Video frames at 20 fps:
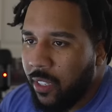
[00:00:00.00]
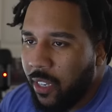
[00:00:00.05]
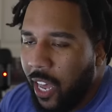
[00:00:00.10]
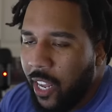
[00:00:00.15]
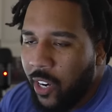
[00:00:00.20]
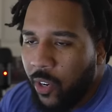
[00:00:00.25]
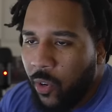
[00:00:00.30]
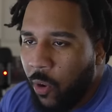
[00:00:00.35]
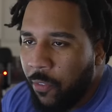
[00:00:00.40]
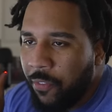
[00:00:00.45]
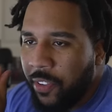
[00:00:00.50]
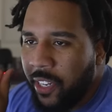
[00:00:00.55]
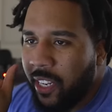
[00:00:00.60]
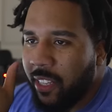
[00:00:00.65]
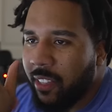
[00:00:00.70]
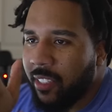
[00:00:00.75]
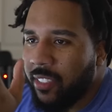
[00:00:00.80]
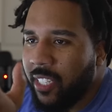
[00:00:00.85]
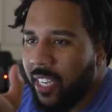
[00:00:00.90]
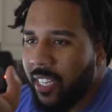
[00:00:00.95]
I don't know if any
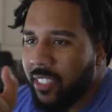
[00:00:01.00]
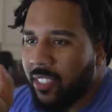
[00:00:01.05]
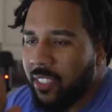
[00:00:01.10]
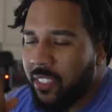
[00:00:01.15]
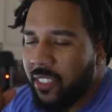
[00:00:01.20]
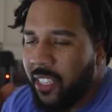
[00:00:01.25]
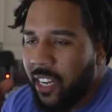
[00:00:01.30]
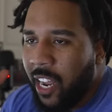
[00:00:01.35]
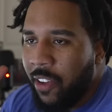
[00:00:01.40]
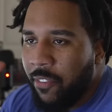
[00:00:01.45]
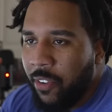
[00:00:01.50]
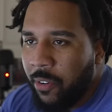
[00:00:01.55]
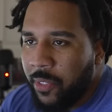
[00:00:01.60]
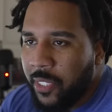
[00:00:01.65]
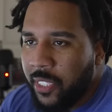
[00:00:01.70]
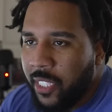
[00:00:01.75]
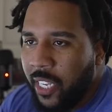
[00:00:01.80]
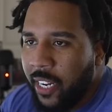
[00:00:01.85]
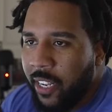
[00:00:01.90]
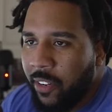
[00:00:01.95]
of the Teslas that I've ever
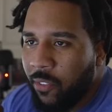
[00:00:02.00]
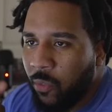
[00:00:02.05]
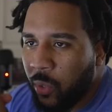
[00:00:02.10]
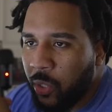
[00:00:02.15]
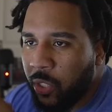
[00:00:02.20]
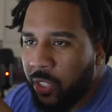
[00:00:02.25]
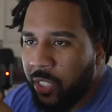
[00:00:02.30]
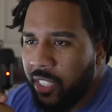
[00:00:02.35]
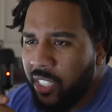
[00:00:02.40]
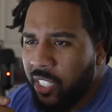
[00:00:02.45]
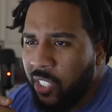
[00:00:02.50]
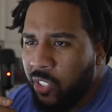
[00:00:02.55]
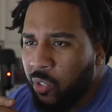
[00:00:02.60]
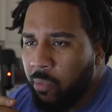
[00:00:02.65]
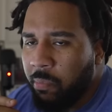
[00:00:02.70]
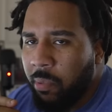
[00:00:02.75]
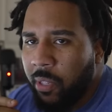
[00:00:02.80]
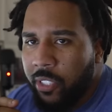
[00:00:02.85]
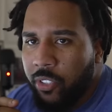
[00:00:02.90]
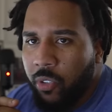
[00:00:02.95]
sat in were
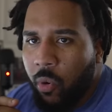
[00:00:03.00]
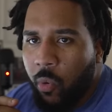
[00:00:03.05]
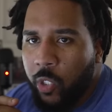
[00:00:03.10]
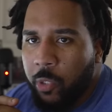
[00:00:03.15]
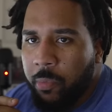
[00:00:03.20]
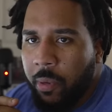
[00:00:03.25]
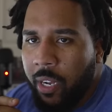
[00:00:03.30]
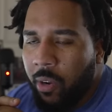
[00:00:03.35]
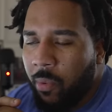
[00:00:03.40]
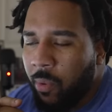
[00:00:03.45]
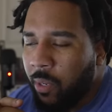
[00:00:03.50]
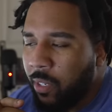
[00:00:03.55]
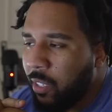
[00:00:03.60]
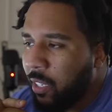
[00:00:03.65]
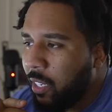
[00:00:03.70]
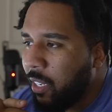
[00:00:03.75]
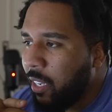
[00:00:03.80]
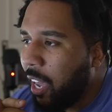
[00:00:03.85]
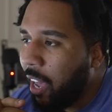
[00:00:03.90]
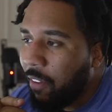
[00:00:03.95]
600 plus horsepower.
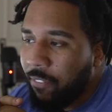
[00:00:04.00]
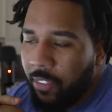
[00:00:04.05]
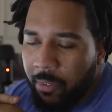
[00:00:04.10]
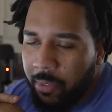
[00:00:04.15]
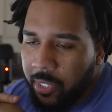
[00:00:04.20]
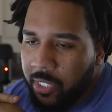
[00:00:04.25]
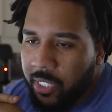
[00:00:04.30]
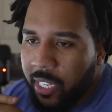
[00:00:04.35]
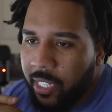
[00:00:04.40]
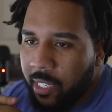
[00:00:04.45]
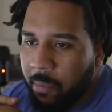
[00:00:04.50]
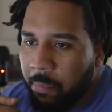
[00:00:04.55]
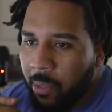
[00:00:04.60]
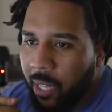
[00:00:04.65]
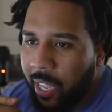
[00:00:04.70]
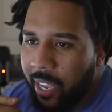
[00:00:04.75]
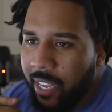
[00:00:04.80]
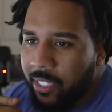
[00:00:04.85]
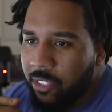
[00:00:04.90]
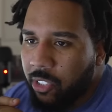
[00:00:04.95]
I've never sat in a
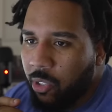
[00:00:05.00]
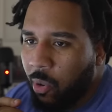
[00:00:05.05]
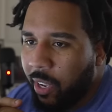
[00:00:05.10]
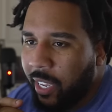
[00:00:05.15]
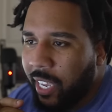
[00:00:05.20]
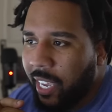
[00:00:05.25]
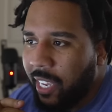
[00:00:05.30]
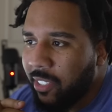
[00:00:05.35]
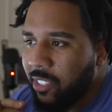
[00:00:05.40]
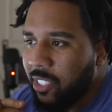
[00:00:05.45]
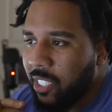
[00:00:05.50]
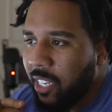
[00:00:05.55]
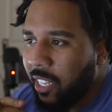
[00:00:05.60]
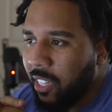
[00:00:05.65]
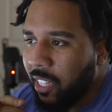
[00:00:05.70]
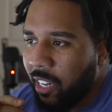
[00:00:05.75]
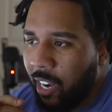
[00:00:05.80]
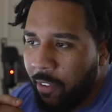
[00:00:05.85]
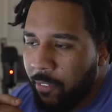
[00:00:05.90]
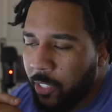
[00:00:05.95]
Plaid, so I can't say
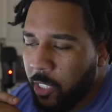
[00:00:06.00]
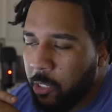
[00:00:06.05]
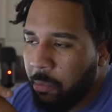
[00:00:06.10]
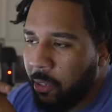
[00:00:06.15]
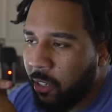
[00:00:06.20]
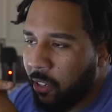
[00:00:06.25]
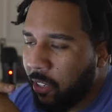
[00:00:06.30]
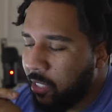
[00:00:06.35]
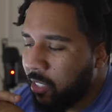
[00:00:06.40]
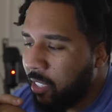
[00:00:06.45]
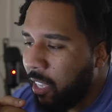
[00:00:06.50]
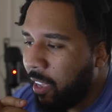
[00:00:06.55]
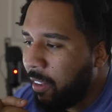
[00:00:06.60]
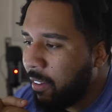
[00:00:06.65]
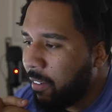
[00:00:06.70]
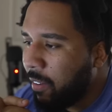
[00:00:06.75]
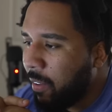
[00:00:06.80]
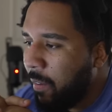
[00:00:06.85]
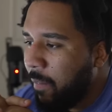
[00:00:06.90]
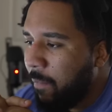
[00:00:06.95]
that I've experienced
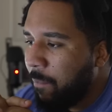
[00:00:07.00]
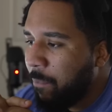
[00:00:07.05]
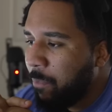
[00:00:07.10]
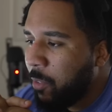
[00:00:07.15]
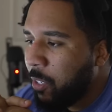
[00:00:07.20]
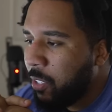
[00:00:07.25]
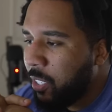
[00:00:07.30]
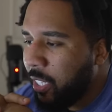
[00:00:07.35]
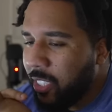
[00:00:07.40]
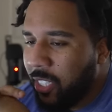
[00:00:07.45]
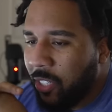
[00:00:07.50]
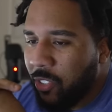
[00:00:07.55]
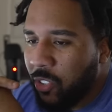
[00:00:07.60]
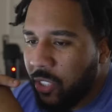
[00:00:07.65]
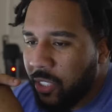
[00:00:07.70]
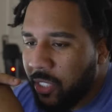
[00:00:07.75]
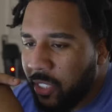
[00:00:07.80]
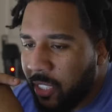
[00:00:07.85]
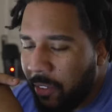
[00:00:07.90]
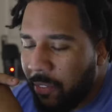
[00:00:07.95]
that.
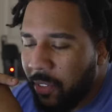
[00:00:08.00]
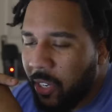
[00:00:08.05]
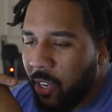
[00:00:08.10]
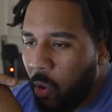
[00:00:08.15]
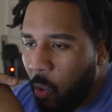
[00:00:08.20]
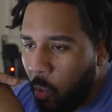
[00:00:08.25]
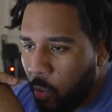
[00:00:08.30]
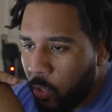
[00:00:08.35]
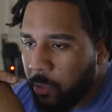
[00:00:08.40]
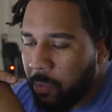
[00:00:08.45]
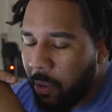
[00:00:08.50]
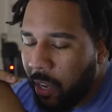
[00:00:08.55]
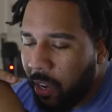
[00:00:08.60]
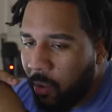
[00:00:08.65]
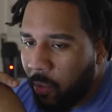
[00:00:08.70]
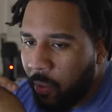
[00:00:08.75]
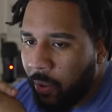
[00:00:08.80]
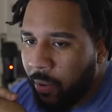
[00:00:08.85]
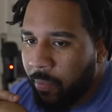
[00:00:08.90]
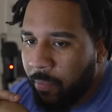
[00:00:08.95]
670
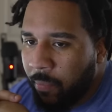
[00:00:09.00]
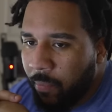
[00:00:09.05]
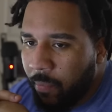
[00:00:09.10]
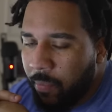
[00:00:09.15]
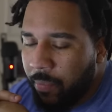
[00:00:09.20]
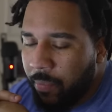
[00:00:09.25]
horsepower